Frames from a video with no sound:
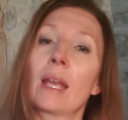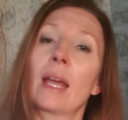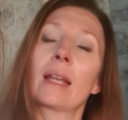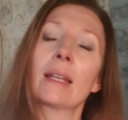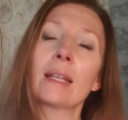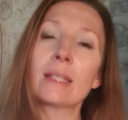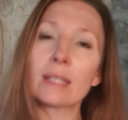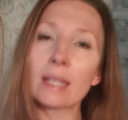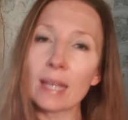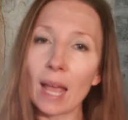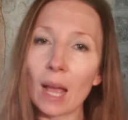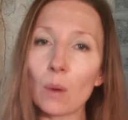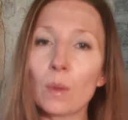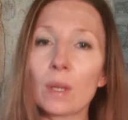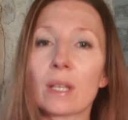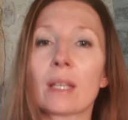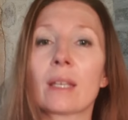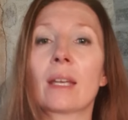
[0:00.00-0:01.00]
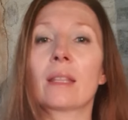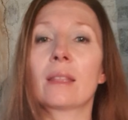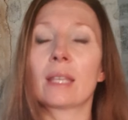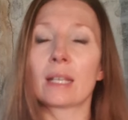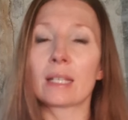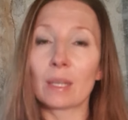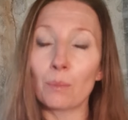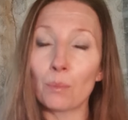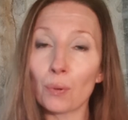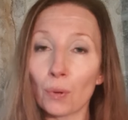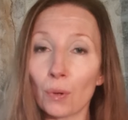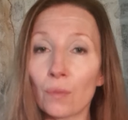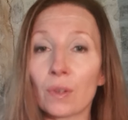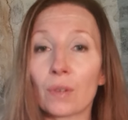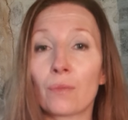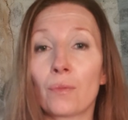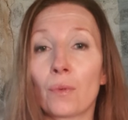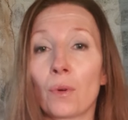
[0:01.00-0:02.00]
and let's see how we can get things
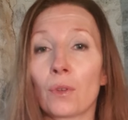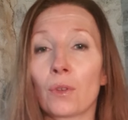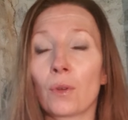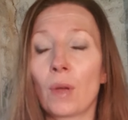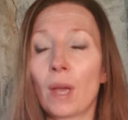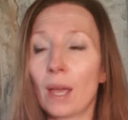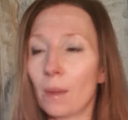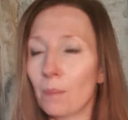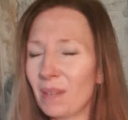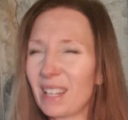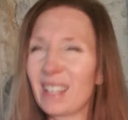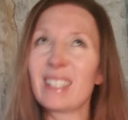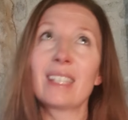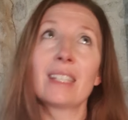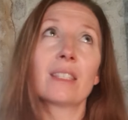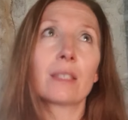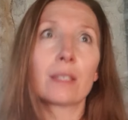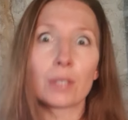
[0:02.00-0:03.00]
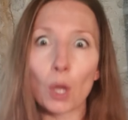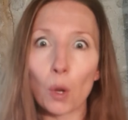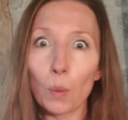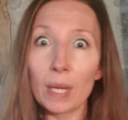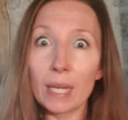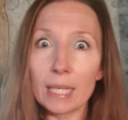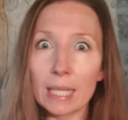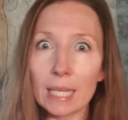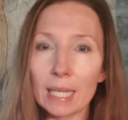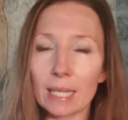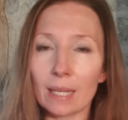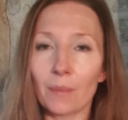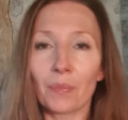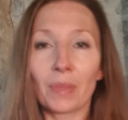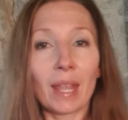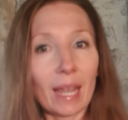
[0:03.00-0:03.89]
improving for you, because it's so easy.